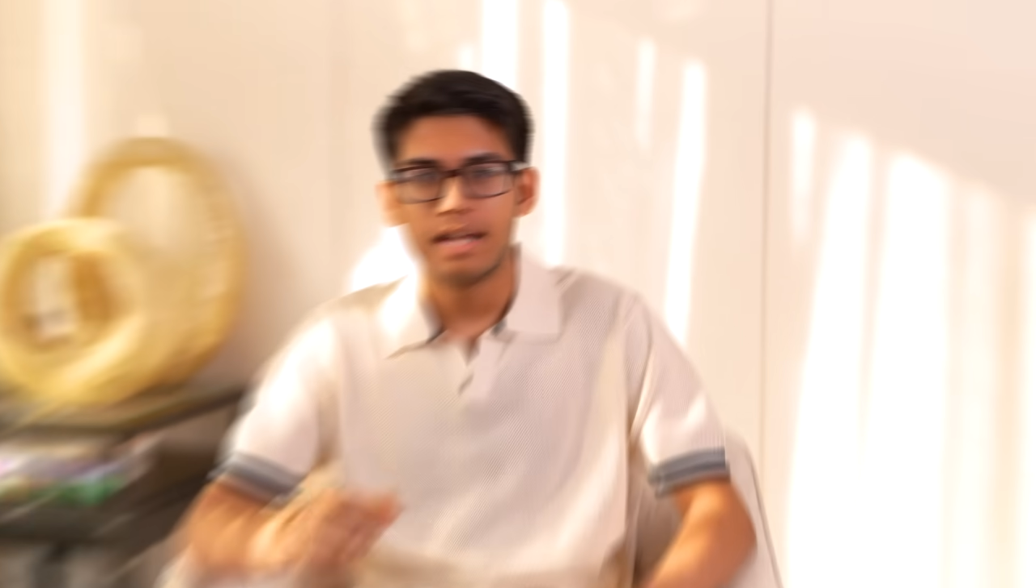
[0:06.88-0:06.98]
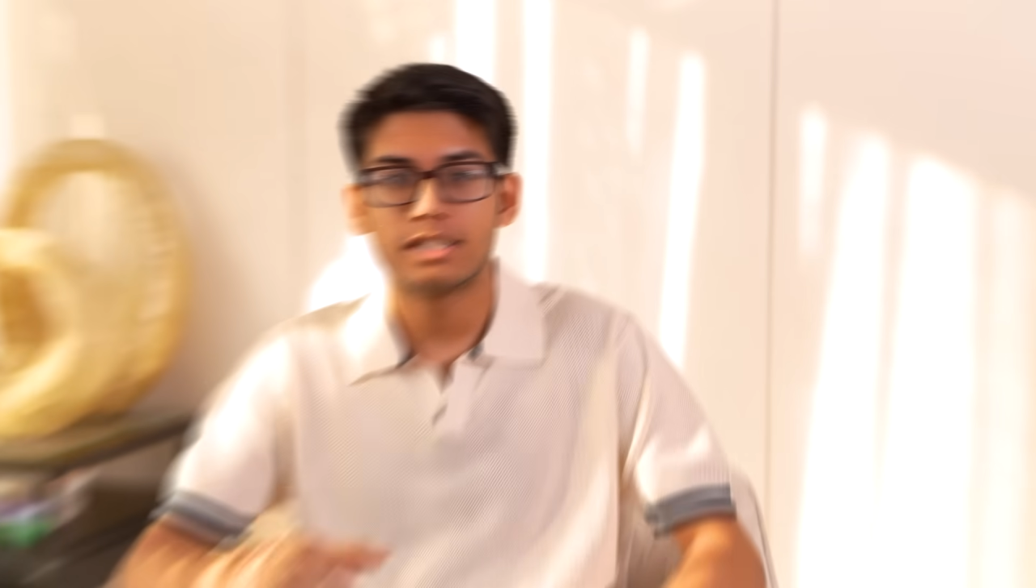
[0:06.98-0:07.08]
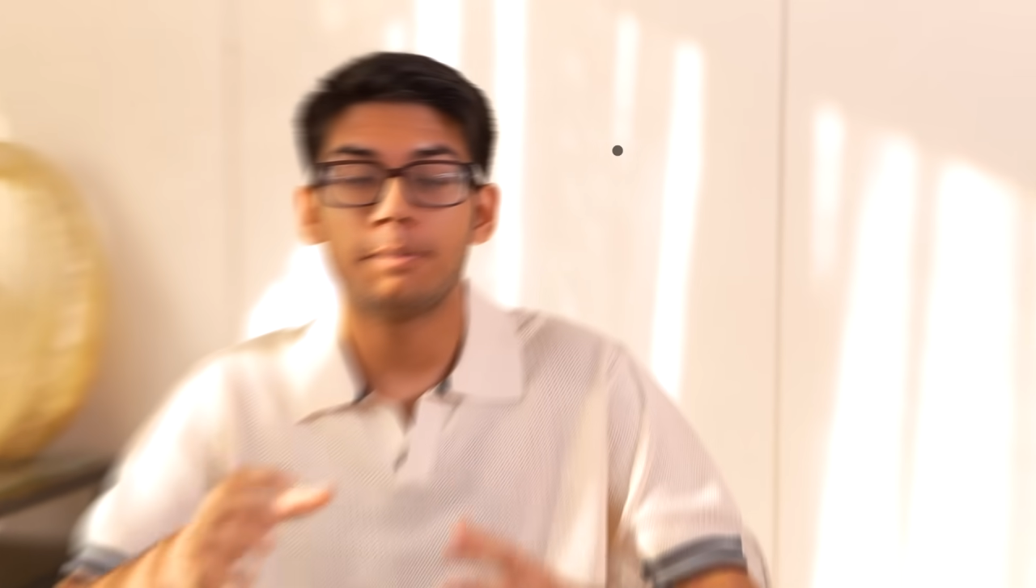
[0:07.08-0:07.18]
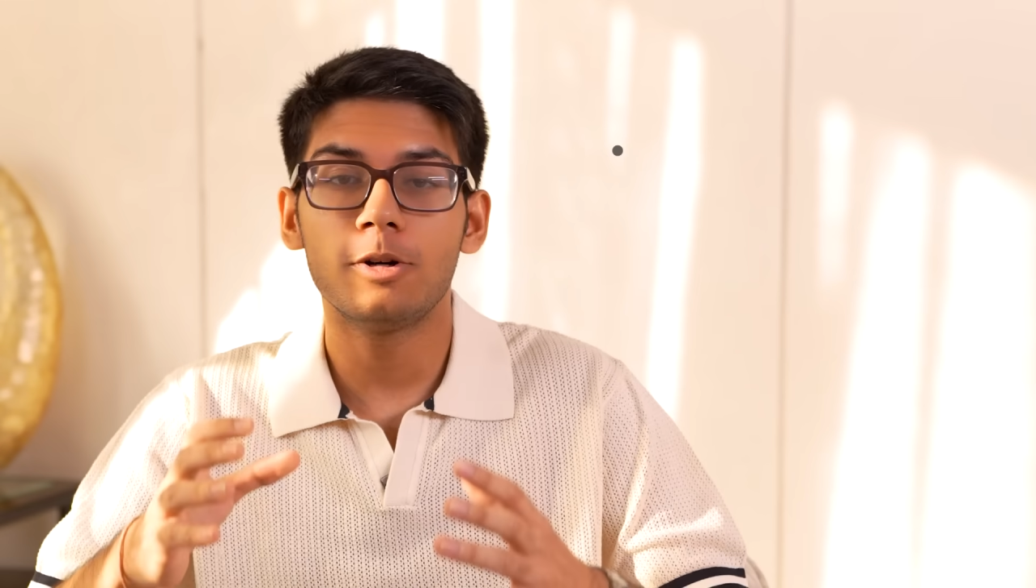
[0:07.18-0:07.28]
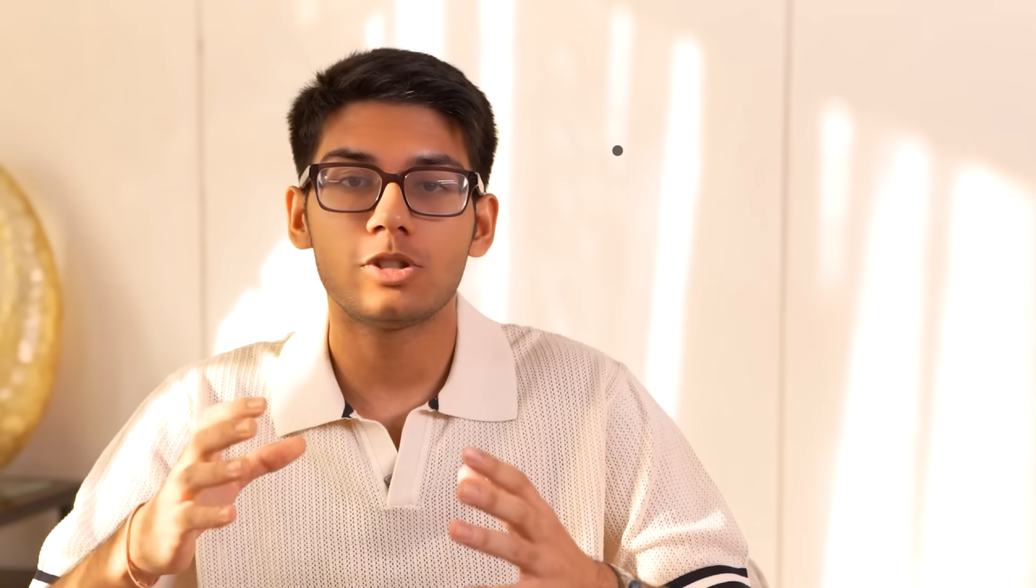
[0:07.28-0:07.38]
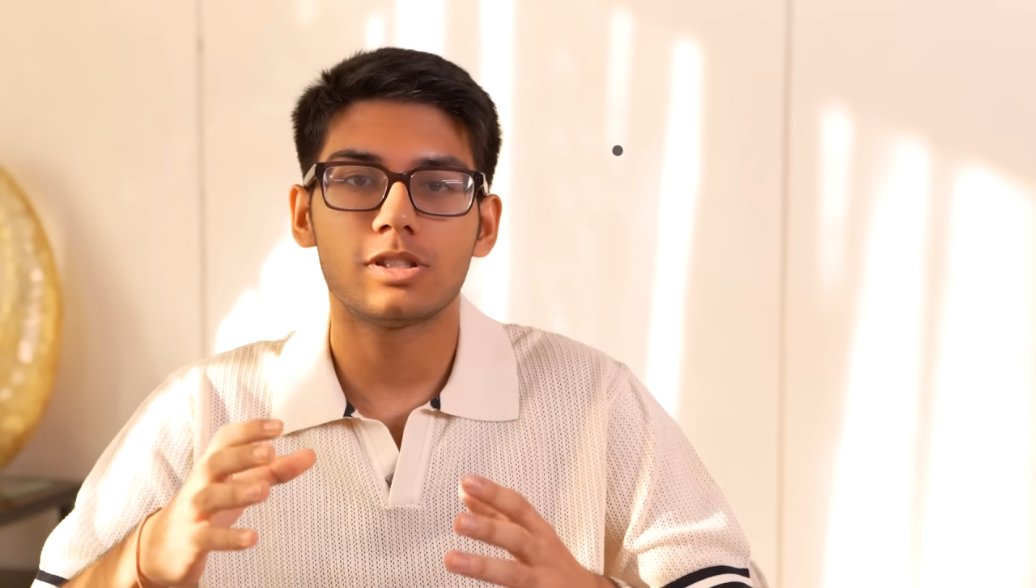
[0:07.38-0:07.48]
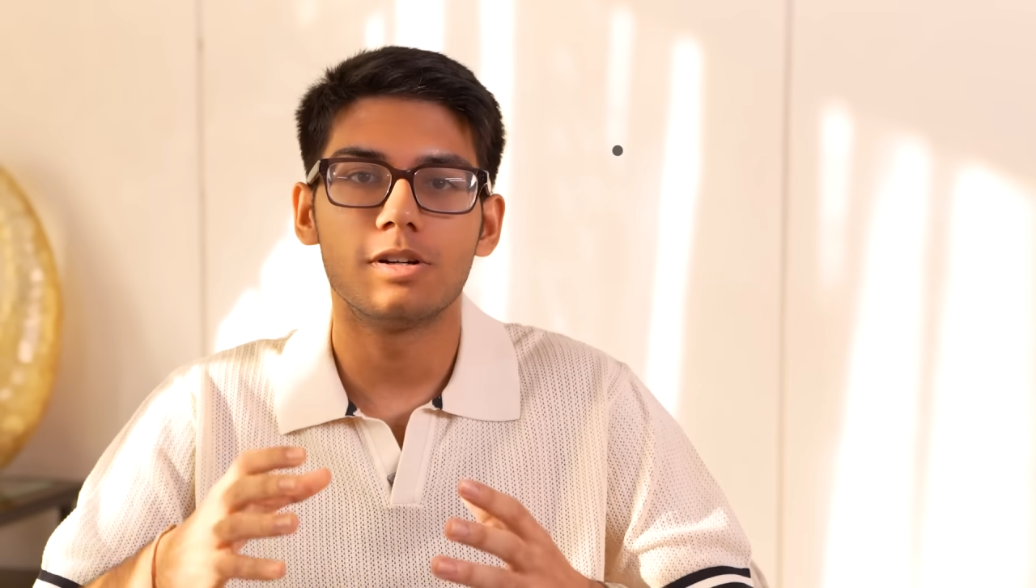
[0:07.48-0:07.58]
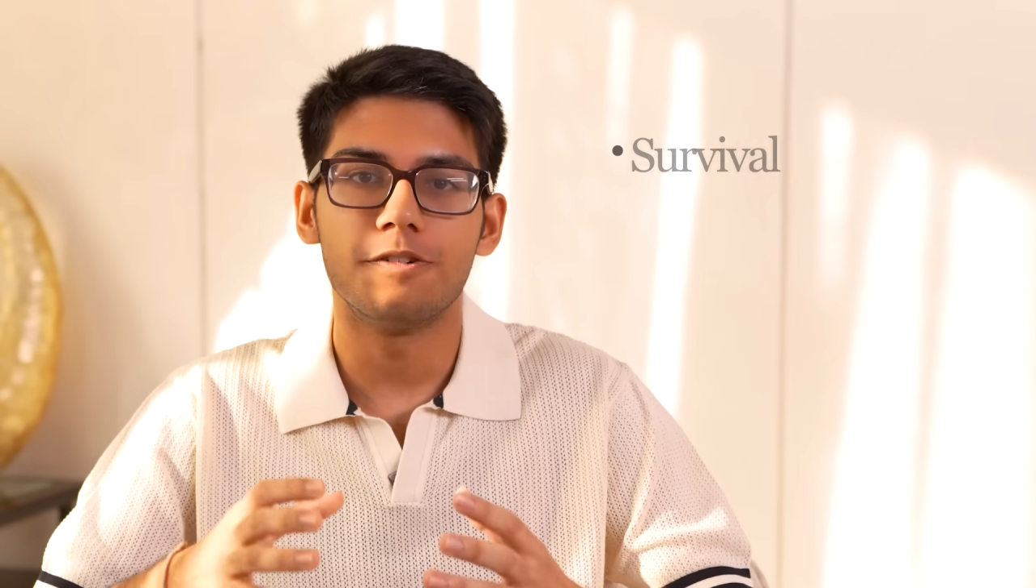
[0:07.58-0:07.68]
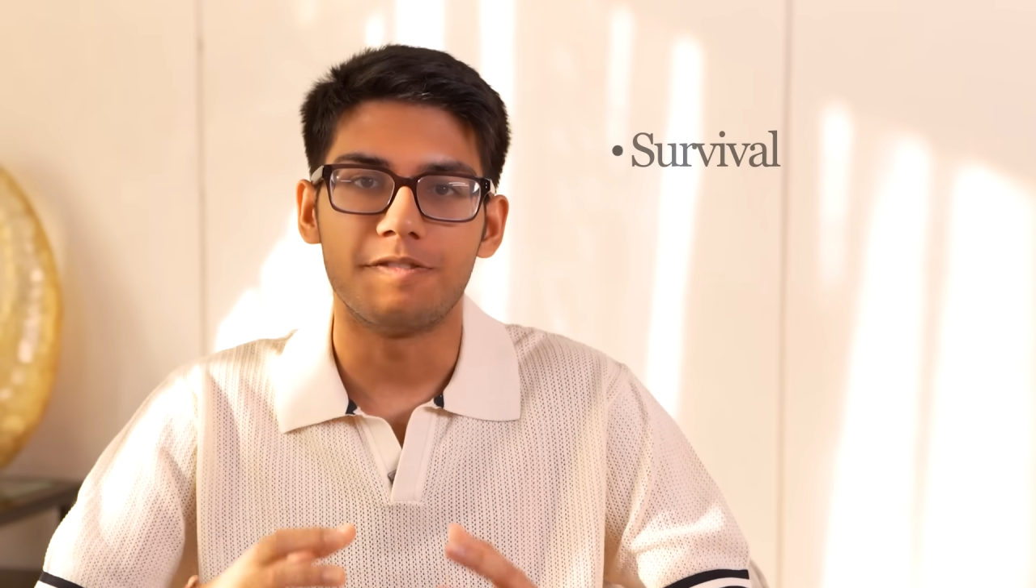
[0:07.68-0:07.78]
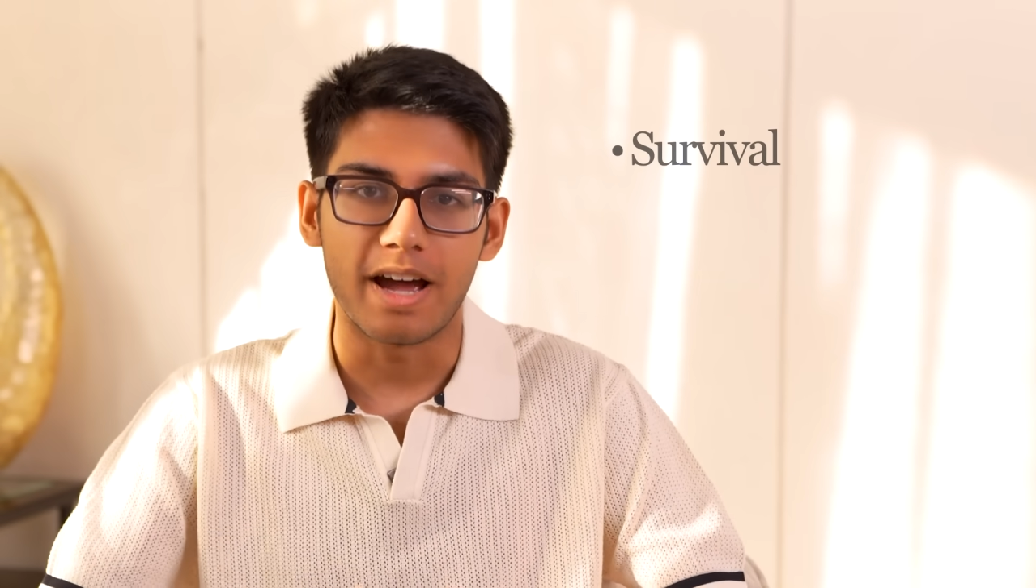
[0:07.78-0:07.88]
it's about
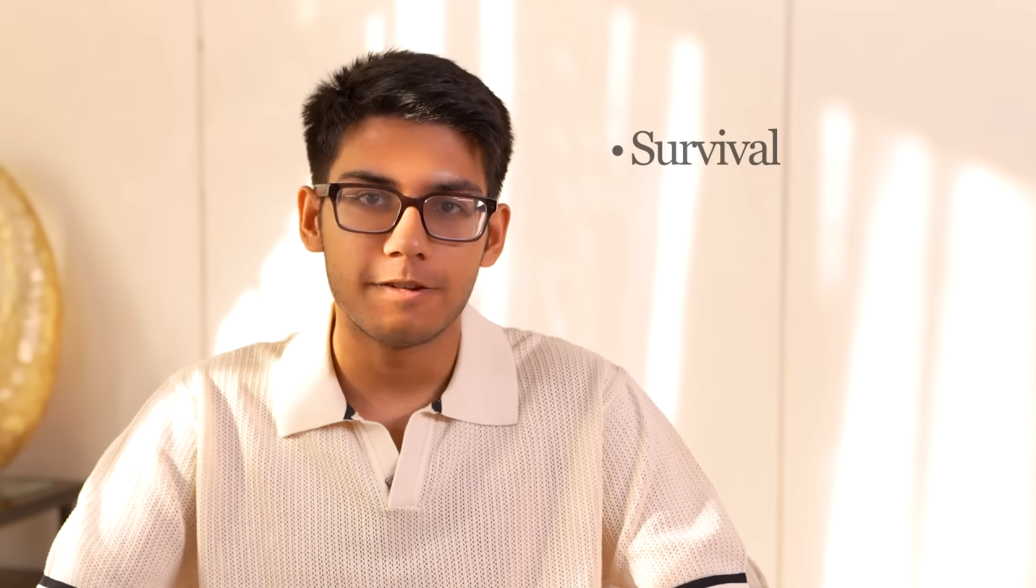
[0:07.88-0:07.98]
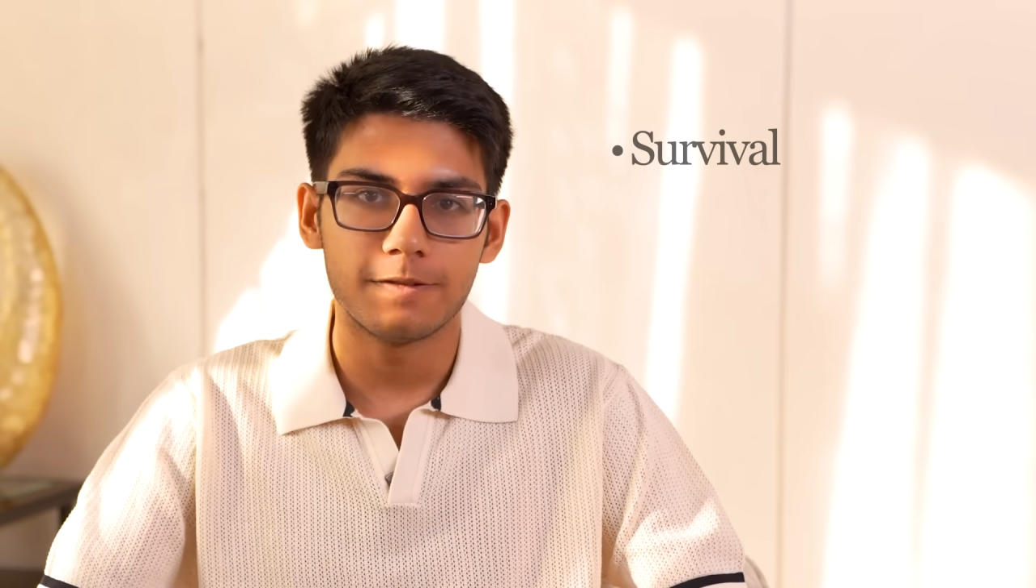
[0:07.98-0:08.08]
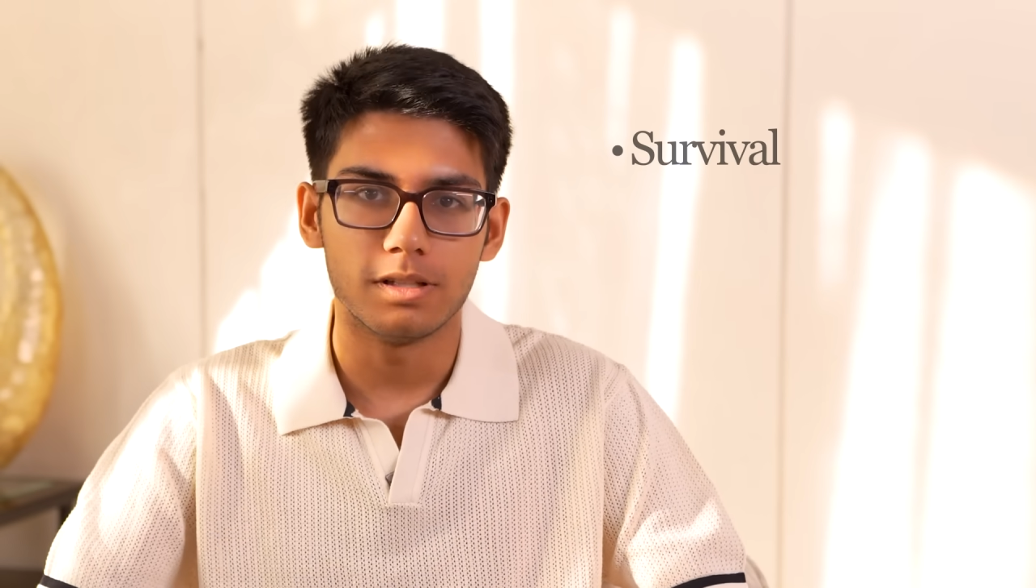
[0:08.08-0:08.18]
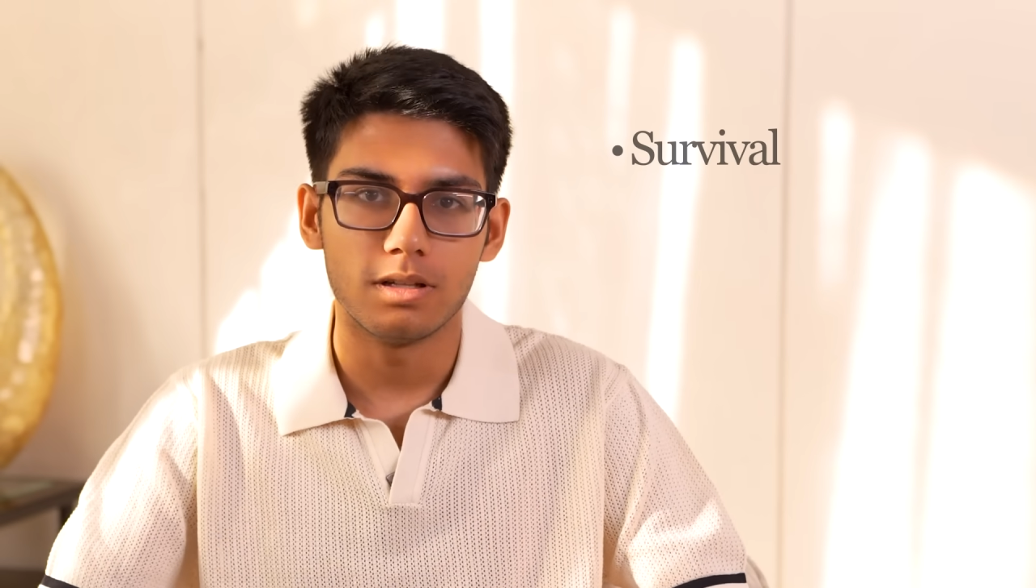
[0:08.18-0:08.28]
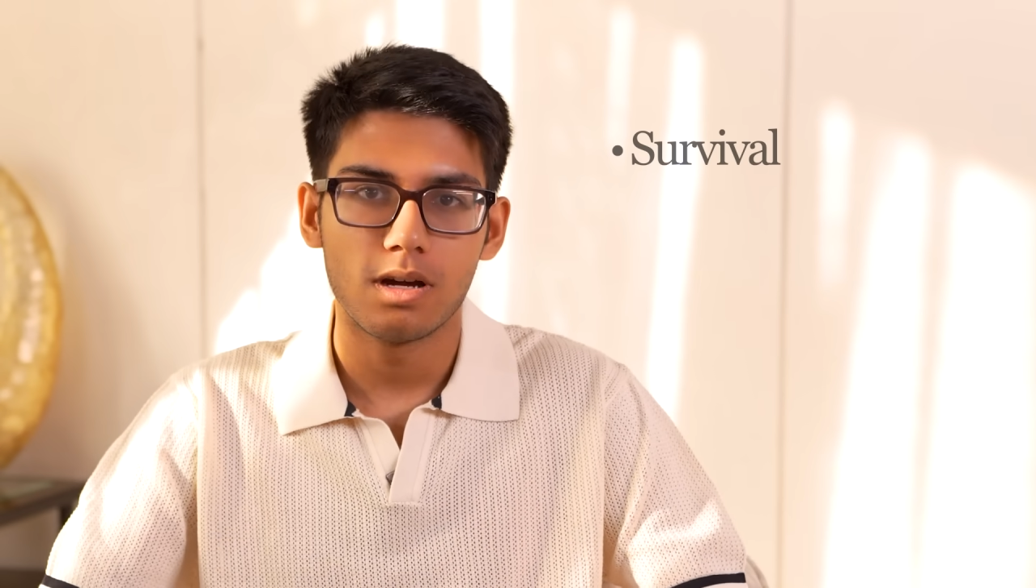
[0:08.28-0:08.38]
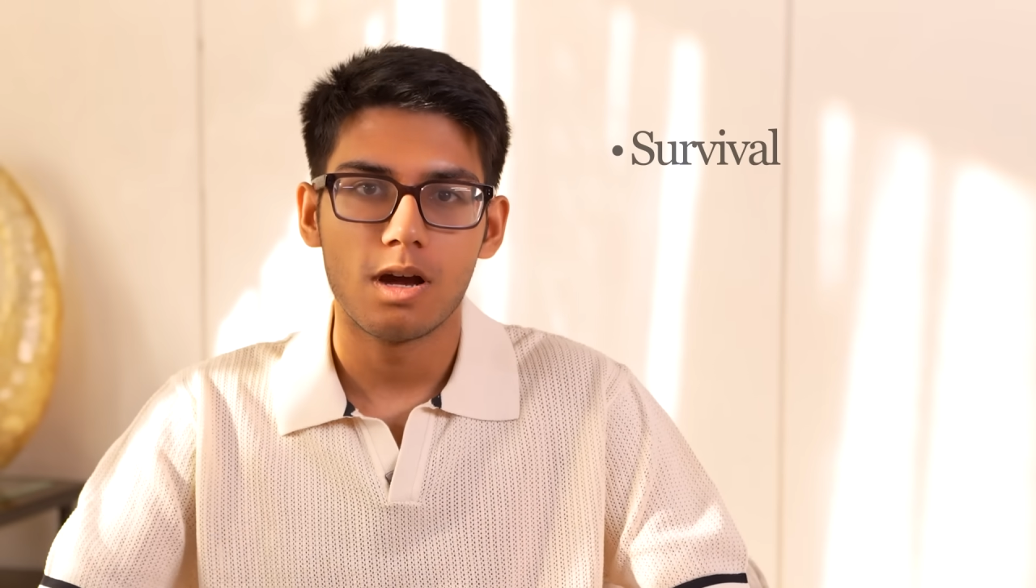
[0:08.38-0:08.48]
survival,